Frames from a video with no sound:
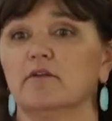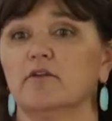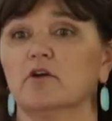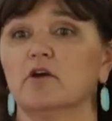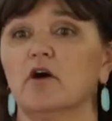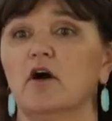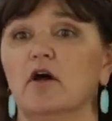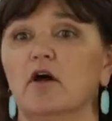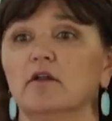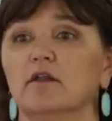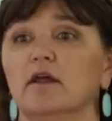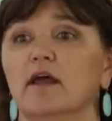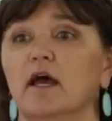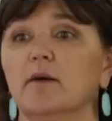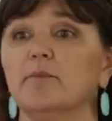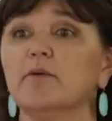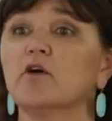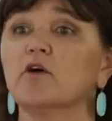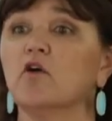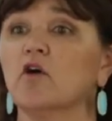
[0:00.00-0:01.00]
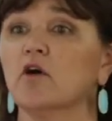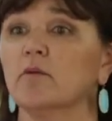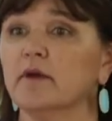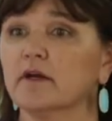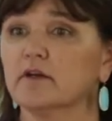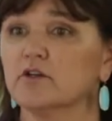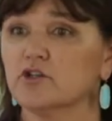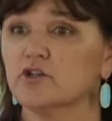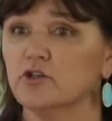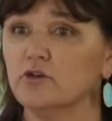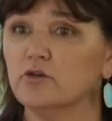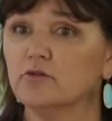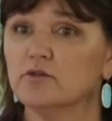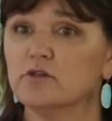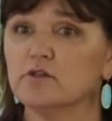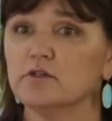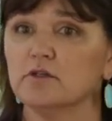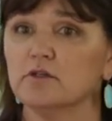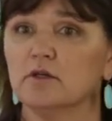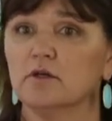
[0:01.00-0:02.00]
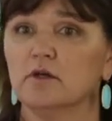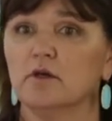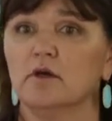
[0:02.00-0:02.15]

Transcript: They're called epicormic shoots